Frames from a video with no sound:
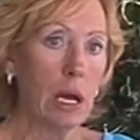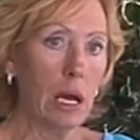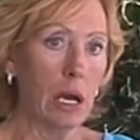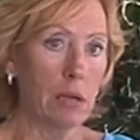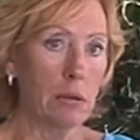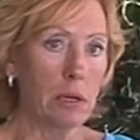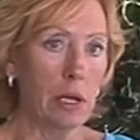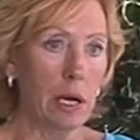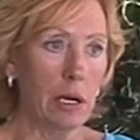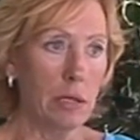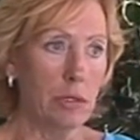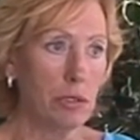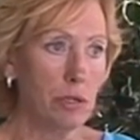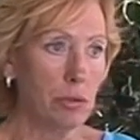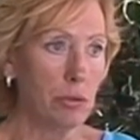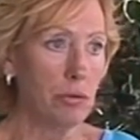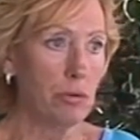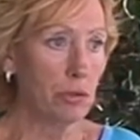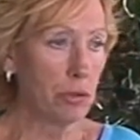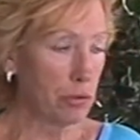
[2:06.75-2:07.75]
And they
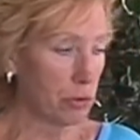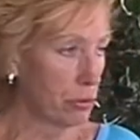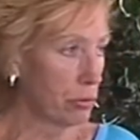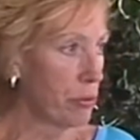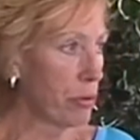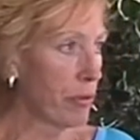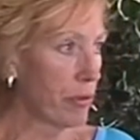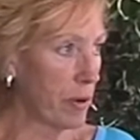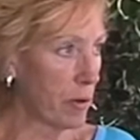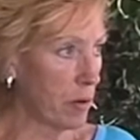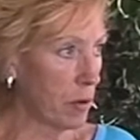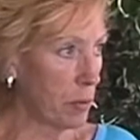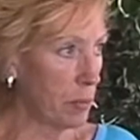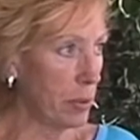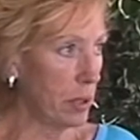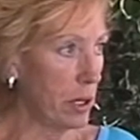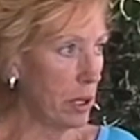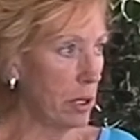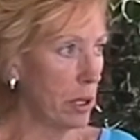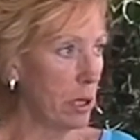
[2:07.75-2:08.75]
do true
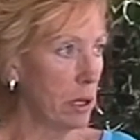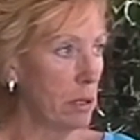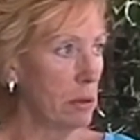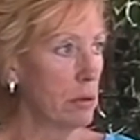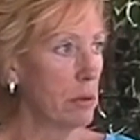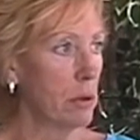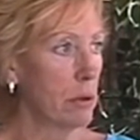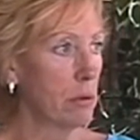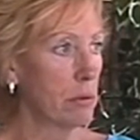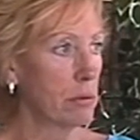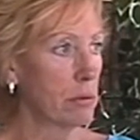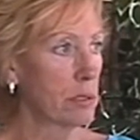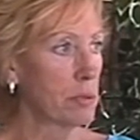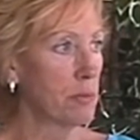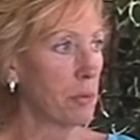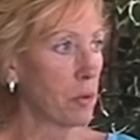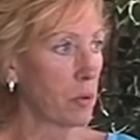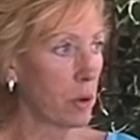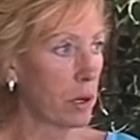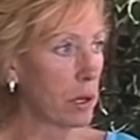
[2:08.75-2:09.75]
therapy in those
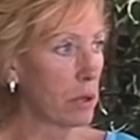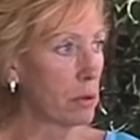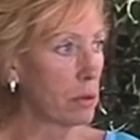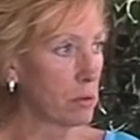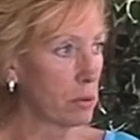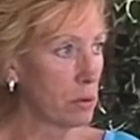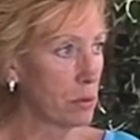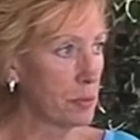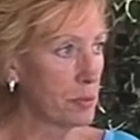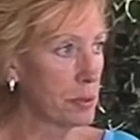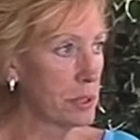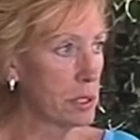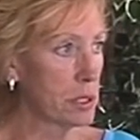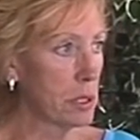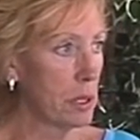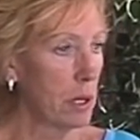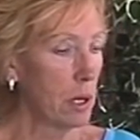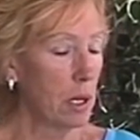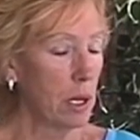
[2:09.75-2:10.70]
morning groups.